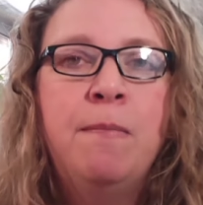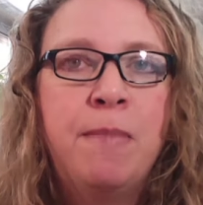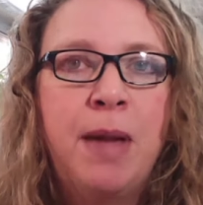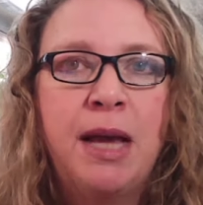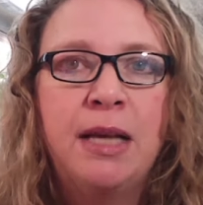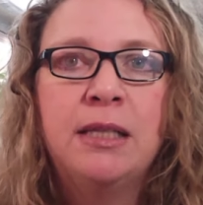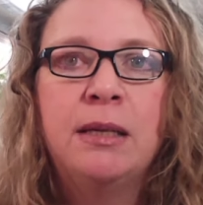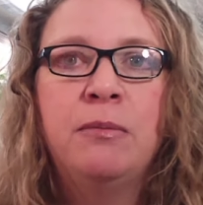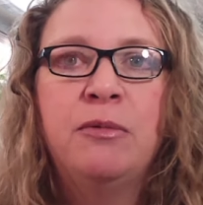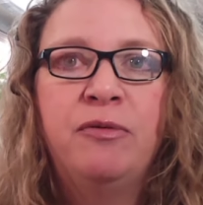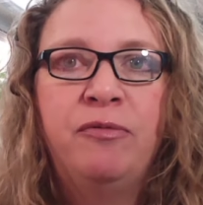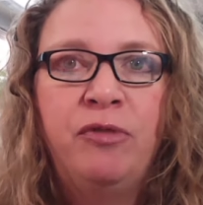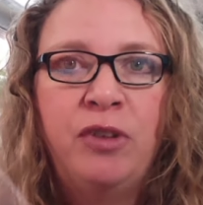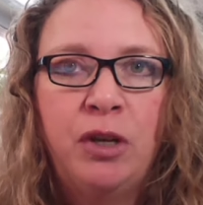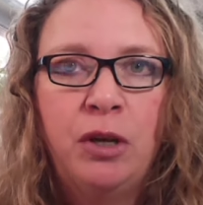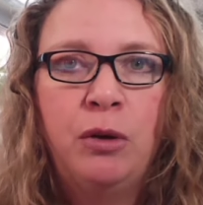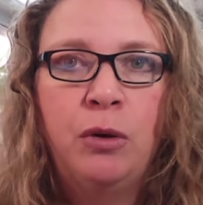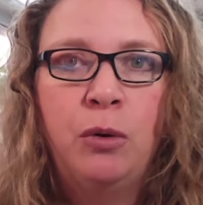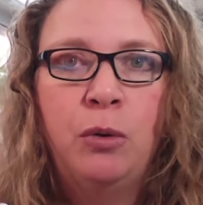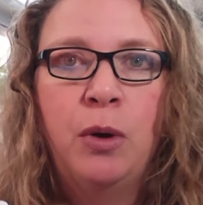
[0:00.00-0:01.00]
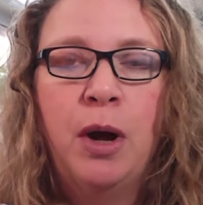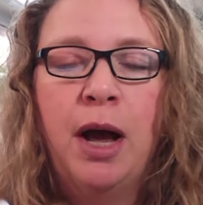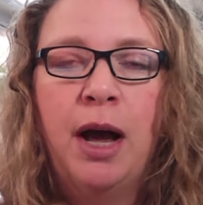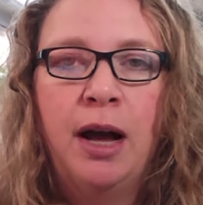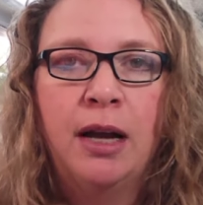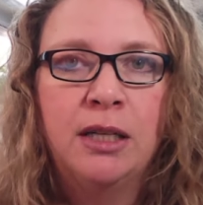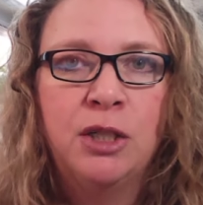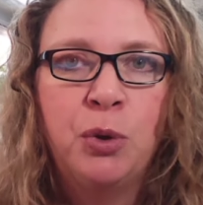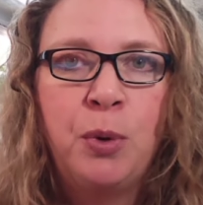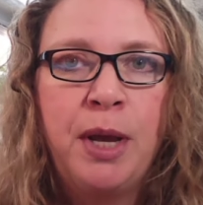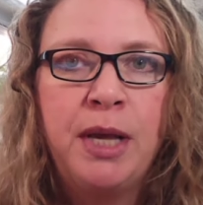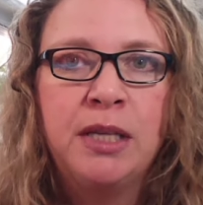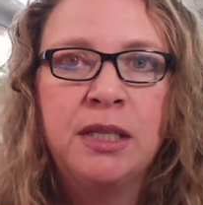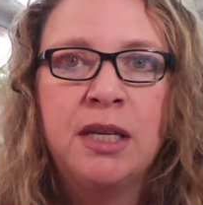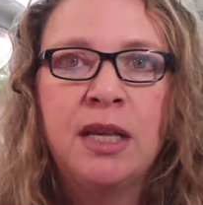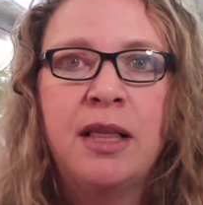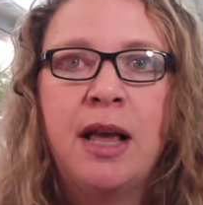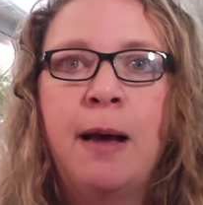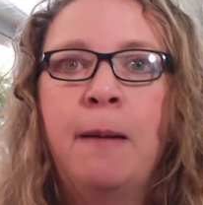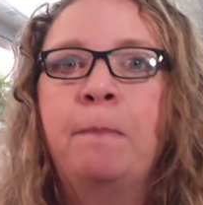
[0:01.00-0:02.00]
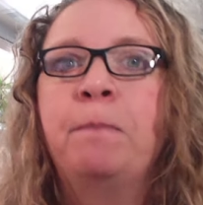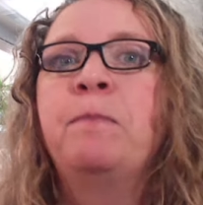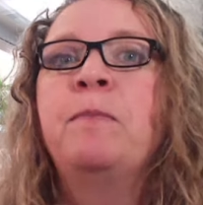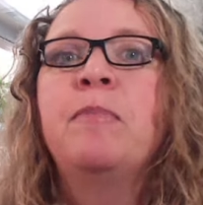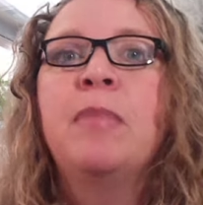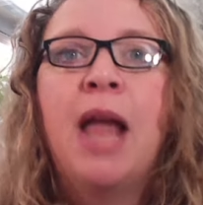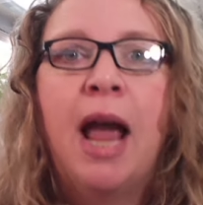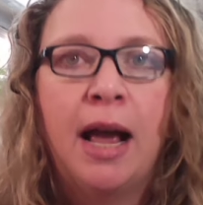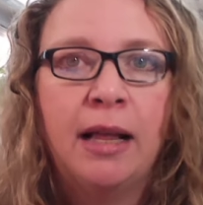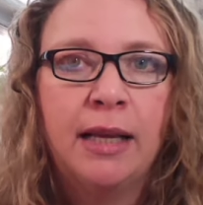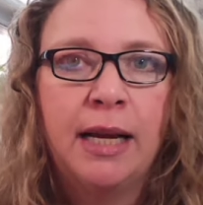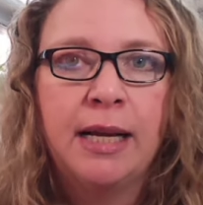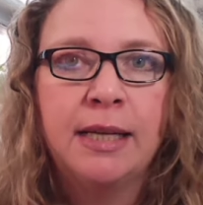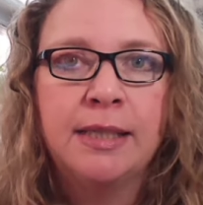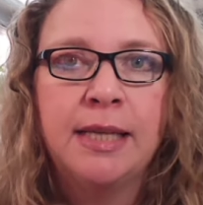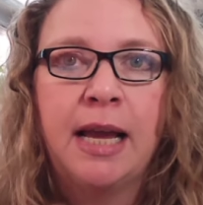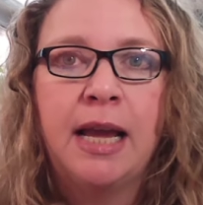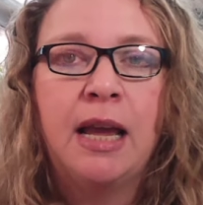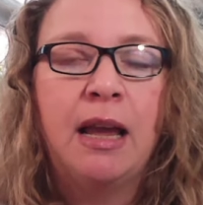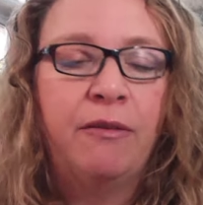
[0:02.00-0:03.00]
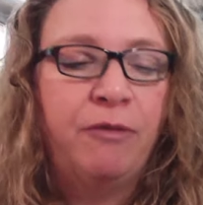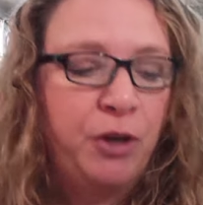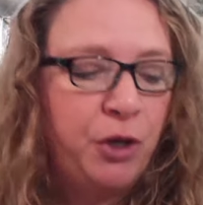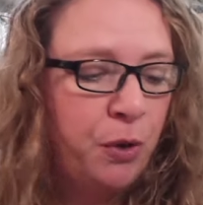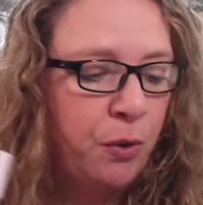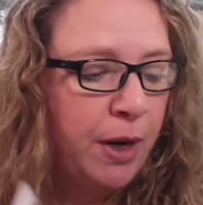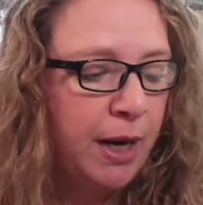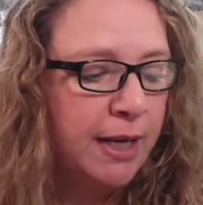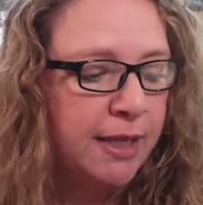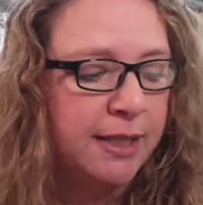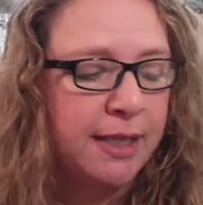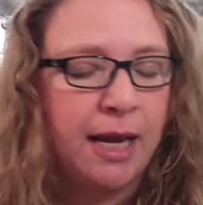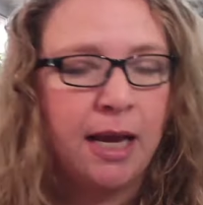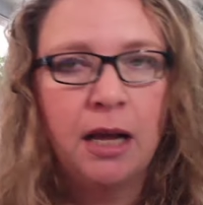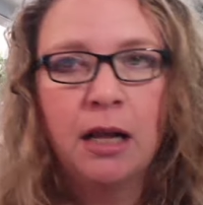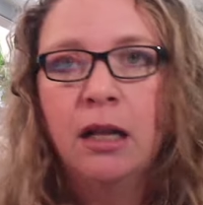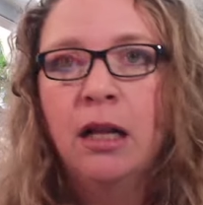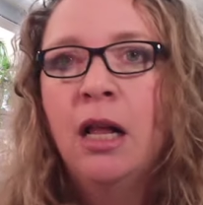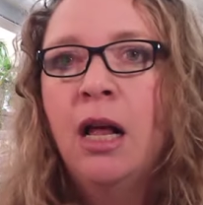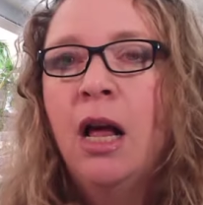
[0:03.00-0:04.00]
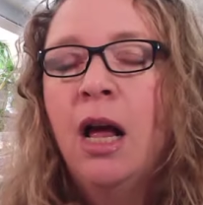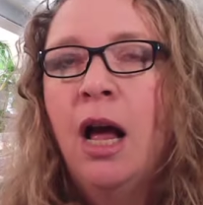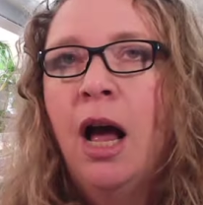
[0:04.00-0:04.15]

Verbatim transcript: Make some few uh, tweaks to them, and like I say, if you do get a sale.